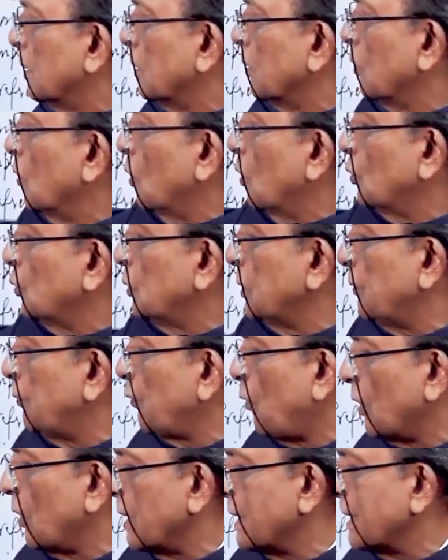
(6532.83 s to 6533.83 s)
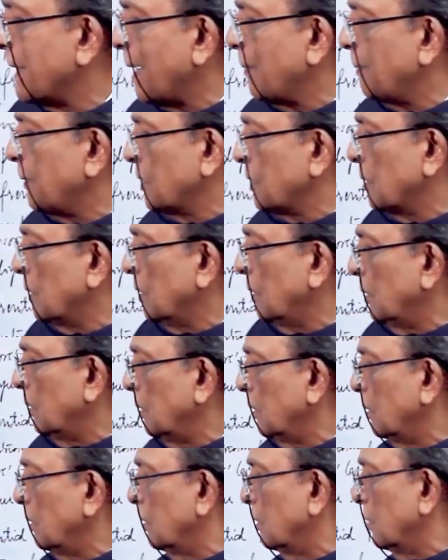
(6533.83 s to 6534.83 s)
go to the foreign capital
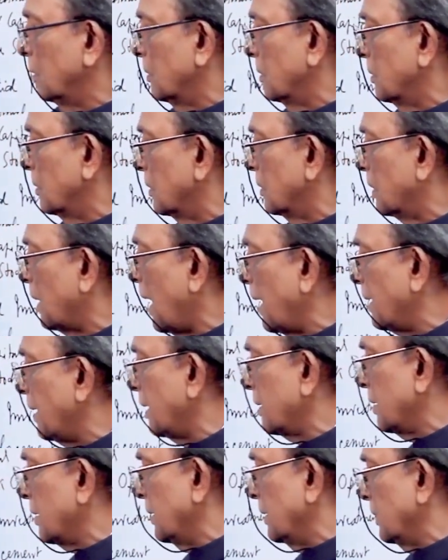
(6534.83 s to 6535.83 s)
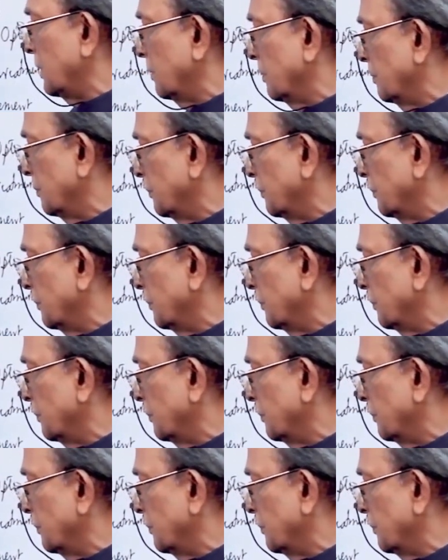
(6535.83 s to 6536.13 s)
directly?